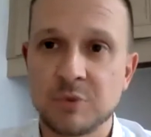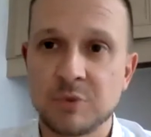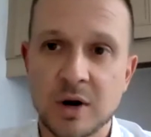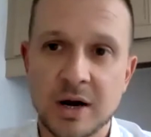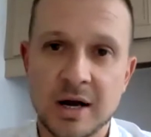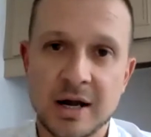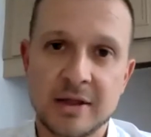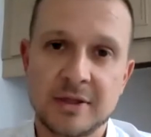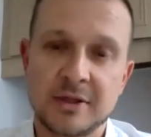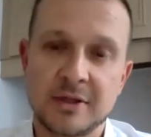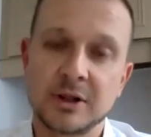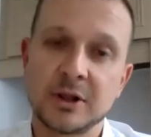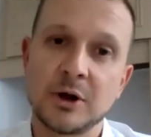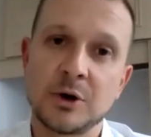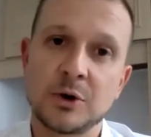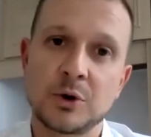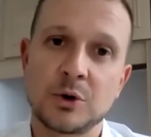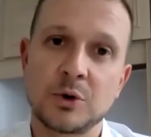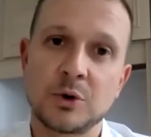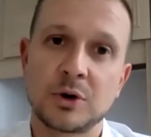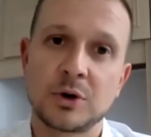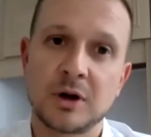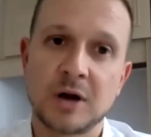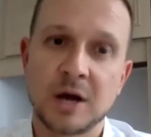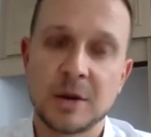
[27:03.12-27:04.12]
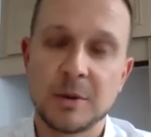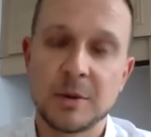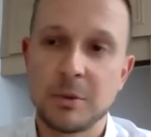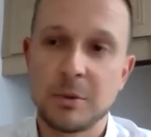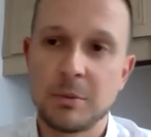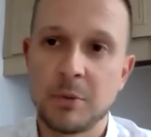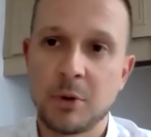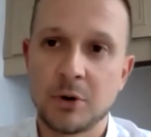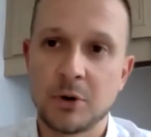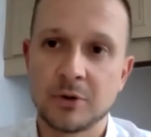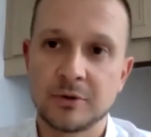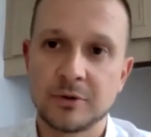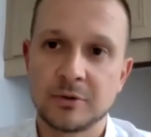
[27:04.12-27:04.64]
where the local climate
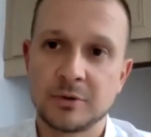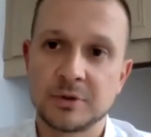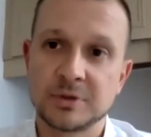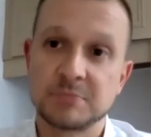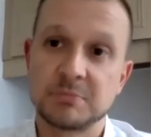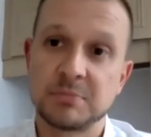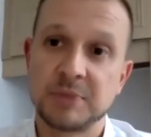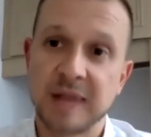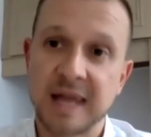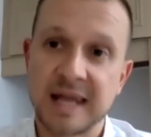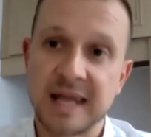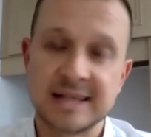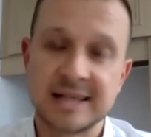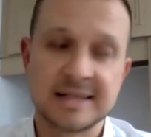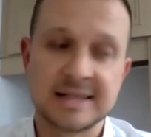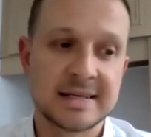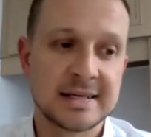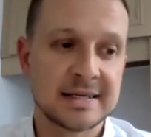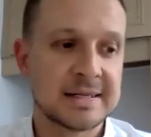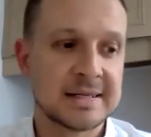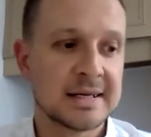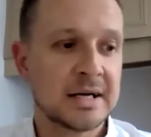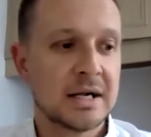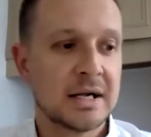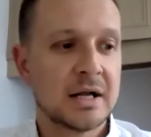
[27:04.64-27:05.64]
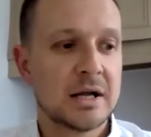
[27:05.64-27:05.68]
bond was blended